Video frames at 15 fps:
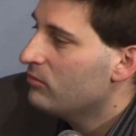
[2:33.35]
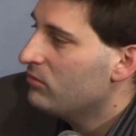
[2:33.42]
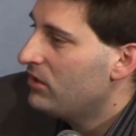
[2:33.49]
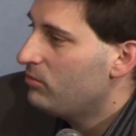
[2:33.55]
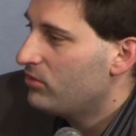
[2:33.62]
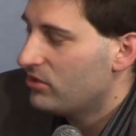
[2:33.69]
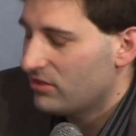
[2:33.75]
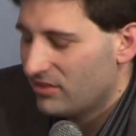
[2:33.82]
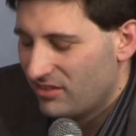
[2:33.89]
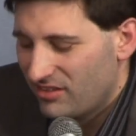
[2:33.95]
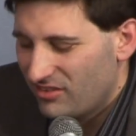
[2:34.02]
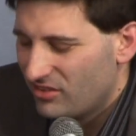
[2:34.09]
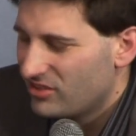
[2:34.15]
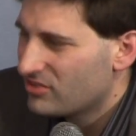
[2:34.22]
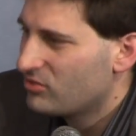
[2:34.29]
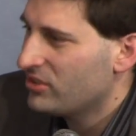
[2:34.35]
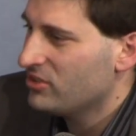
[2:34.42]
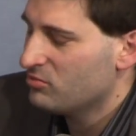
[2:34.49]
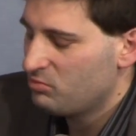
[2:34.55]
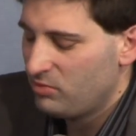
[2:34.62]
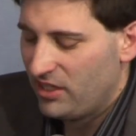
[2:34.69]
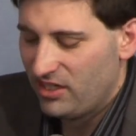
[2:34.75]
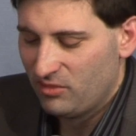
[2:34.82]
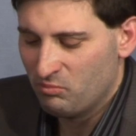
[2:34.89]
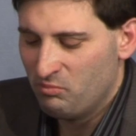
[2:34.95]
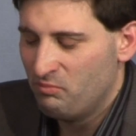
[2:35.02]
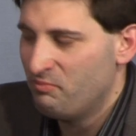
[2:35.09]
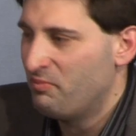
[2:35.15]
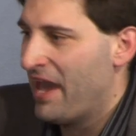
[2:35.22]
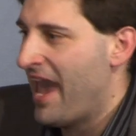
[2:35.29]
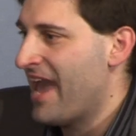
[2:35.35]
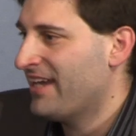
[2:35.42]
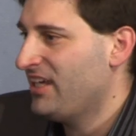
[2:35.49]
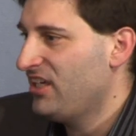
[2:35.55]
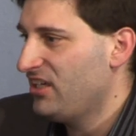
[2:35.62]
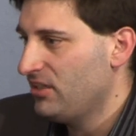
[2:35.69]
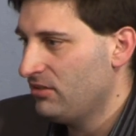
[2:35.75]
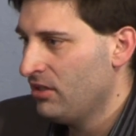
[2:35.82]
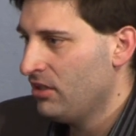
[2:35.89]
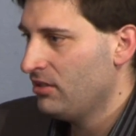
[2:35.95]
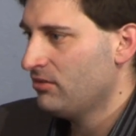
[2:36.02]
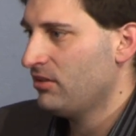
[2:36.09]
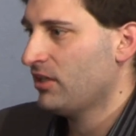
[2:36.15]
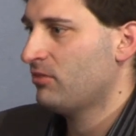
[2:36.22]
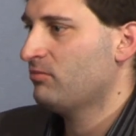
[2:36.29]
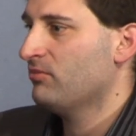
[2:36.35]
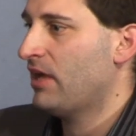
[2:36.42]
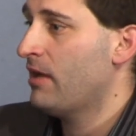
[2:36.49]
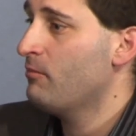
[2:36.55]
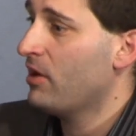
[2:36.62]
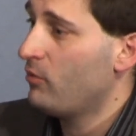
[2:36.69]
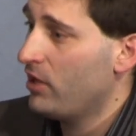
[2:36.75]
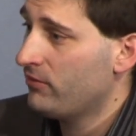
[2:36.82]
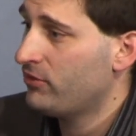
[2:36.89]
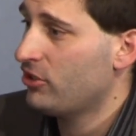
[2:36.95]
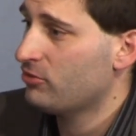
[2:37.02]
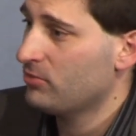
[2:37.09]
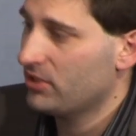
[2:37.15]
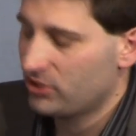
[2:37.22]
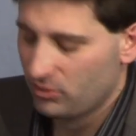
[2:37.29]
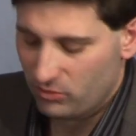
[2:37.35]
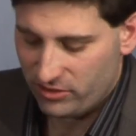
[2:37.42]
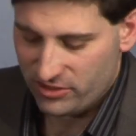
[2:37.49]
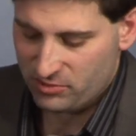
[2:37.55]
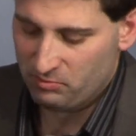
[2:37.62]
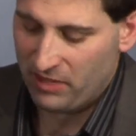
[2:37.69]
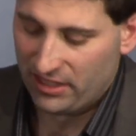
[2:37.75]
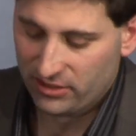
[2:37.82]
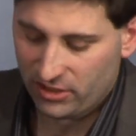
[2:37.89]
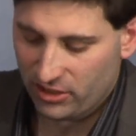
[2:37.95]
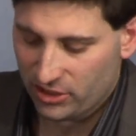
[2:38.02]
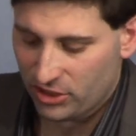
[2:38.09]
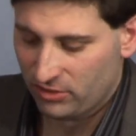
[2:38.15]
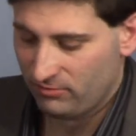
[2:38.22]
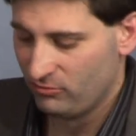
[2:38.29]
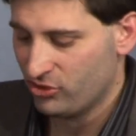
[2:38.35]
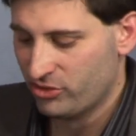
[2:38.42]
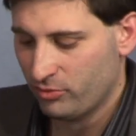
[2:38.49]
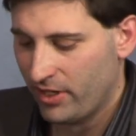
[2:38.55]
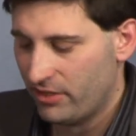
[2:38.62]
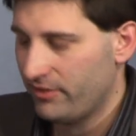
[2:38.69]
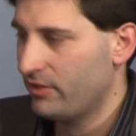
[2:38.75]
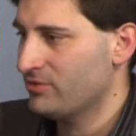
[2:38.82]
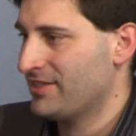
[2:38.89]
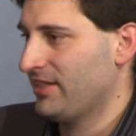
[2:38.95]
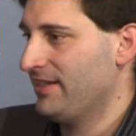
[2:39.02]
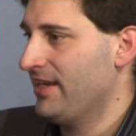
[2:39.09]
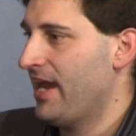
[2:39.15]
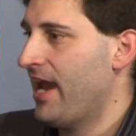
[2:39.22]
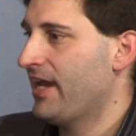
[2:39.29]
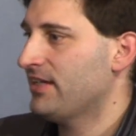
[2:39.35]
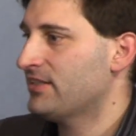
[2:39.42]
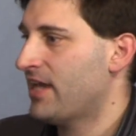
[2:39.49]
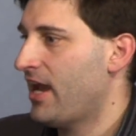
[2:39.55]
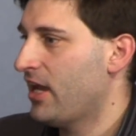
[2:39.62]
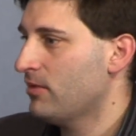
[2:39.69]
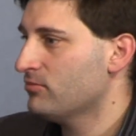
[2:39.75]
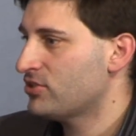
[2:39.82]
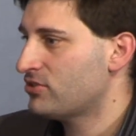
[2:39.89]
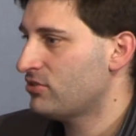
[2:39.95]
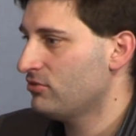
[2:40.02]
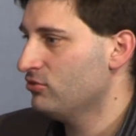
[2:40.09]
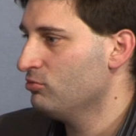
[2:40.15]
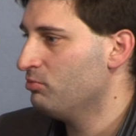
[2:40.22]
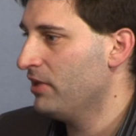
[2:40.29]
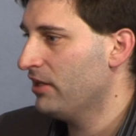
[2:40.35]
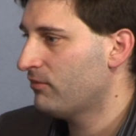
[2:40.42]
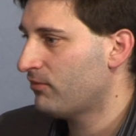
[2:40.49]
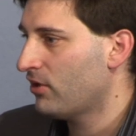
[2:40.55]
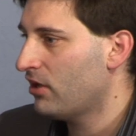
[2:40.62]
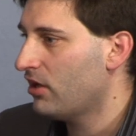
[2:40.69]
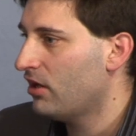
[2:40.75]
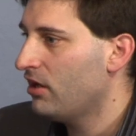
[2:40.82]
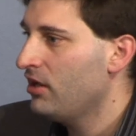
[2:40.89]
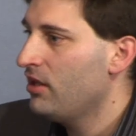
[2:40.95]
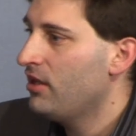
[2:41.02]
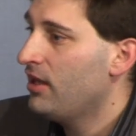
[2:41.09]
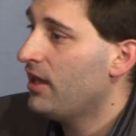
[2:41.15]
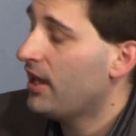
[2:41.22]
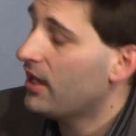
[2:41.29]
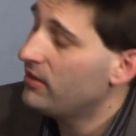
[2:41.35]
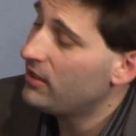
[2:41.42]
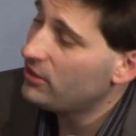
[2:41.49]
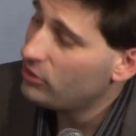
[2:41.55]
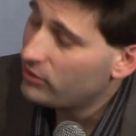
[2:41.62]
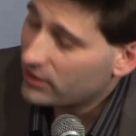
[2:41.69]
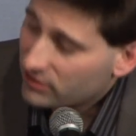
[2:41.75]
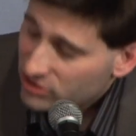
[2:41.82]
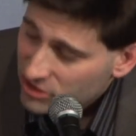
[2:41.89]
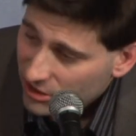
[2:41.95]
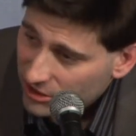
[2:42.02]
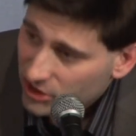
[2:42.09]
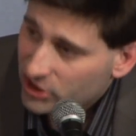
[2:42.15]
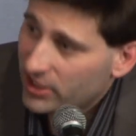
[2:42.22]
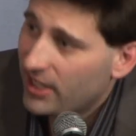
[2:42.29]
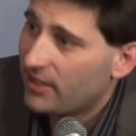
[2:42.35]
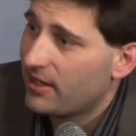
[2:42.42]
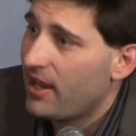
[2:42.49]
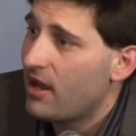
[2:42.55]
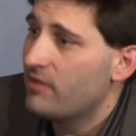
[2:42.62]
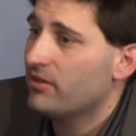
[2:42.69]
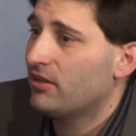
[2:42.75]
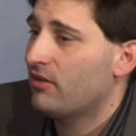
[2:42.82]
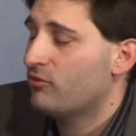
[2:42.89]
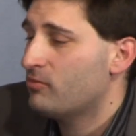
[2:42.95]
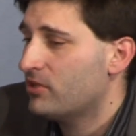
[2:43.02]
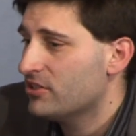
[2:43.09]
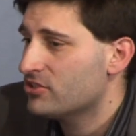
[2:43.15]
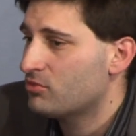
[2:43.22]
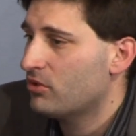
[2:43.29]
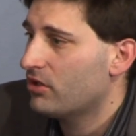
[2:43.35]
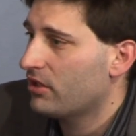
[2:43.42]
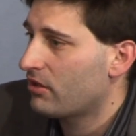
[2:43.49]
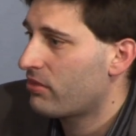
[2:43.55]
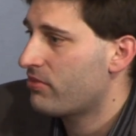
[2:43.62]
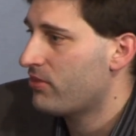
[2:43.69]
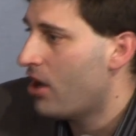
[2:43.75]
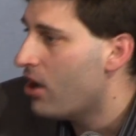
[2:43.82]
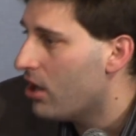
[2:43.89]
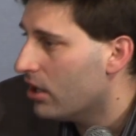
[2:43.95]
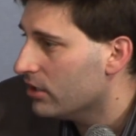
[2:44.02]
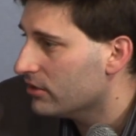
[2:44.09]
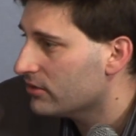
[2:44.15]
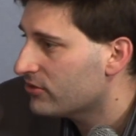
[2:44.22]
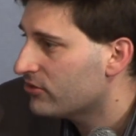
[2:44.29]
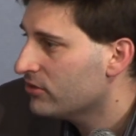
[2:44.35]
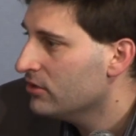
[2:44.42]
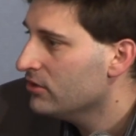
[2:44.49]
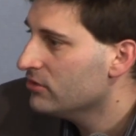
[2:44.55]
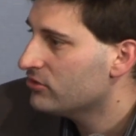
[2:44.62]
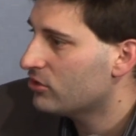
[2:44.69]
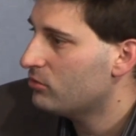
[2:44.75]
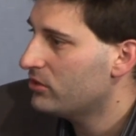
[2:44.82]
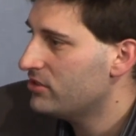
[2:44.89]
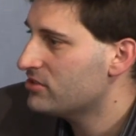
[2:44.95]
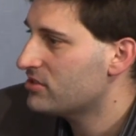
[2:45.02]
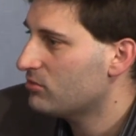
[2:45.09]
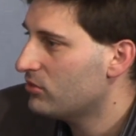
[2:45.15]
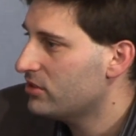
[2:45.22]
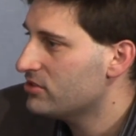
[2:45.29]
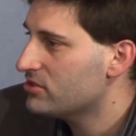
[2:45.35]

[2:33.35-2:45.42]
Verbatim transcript: people they just wore these big baggy. Like I, my wife tells me that she wore this Benetton sweater that was like nine times too big for her. And then you get this cliche now that everybody's wearing thongs. So what is what